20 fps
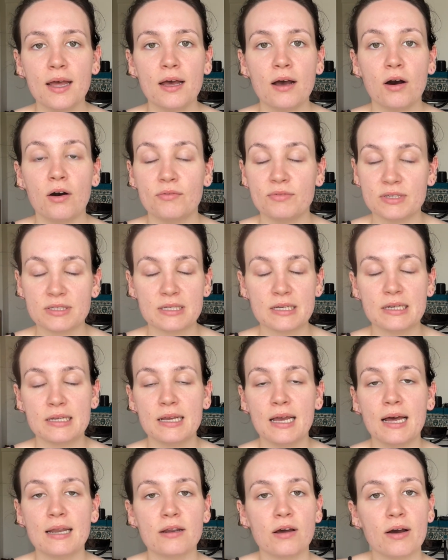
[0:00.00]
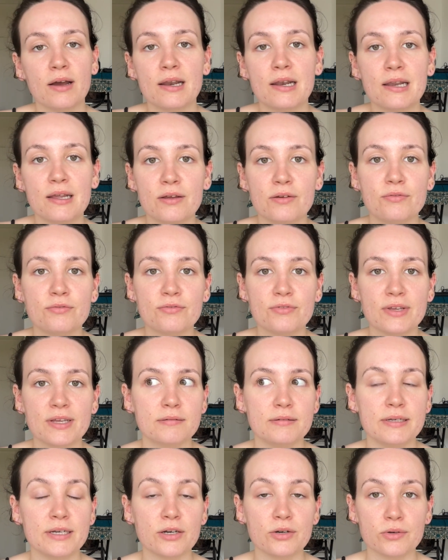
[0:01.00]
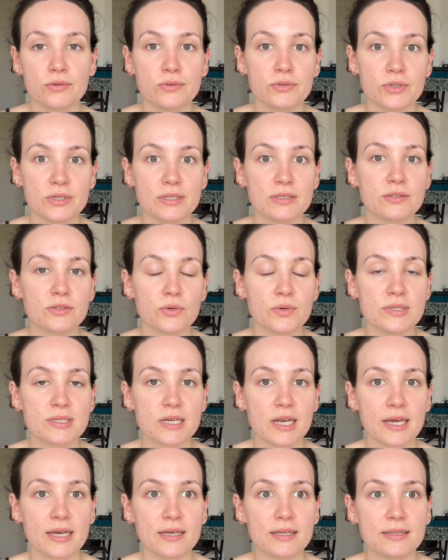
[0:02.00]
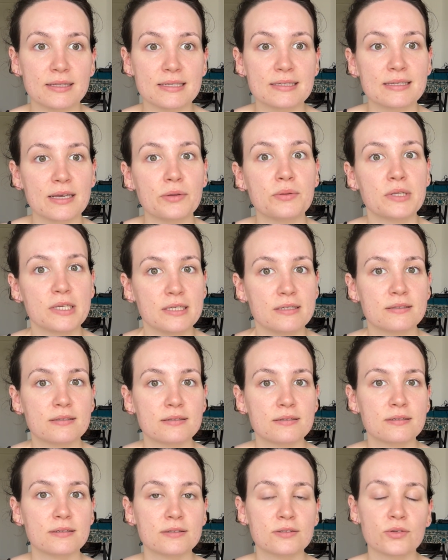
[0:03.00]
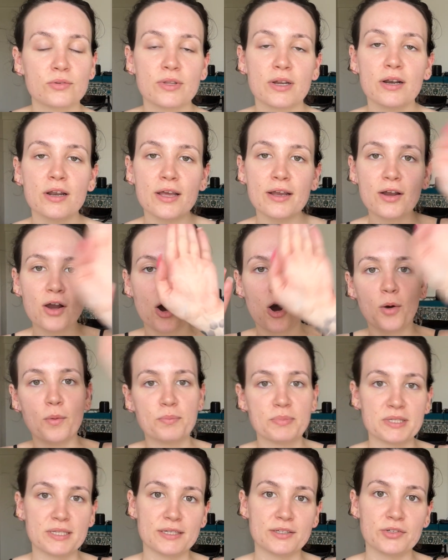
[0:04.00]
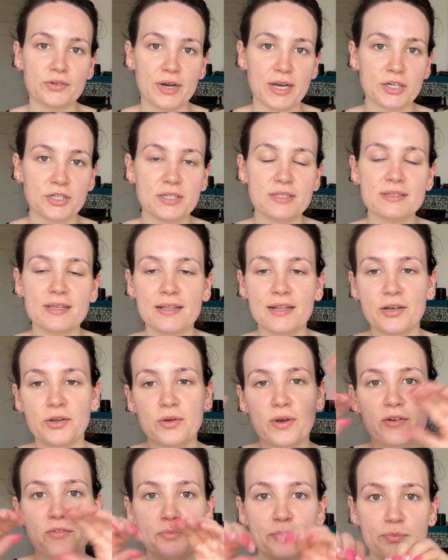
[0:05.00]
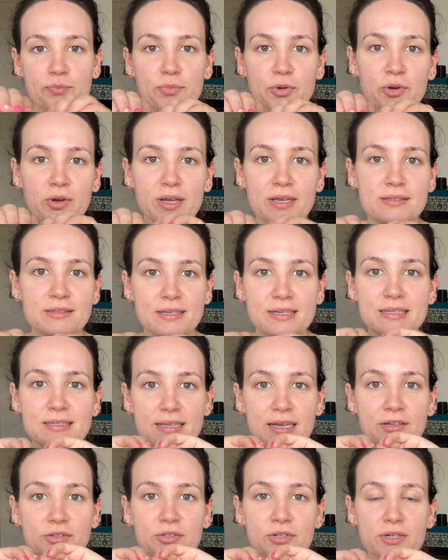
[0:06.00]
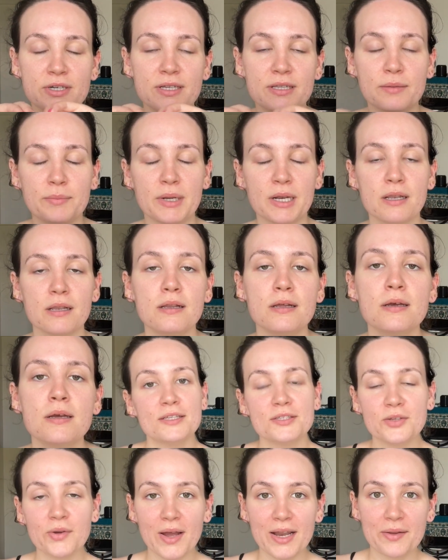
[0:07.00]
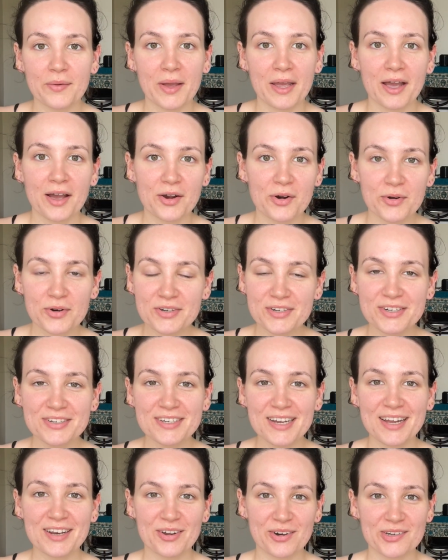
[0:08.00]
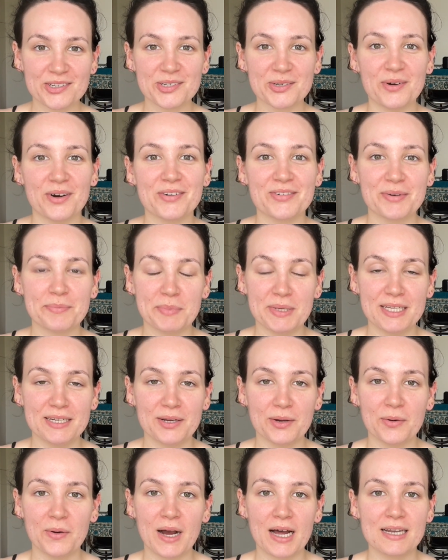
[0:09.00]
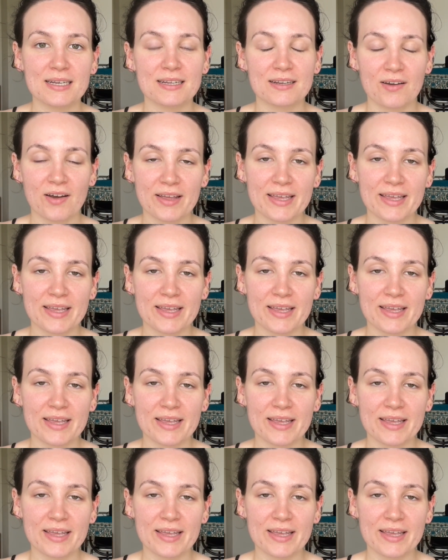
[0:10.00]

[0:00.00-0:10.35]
of the city, and I live near Undri, so it's like the southeast. So they're like opposite directions, and then you have Pune city centre in the middle. So anyway, I ordered an auto on Rapido, and the guy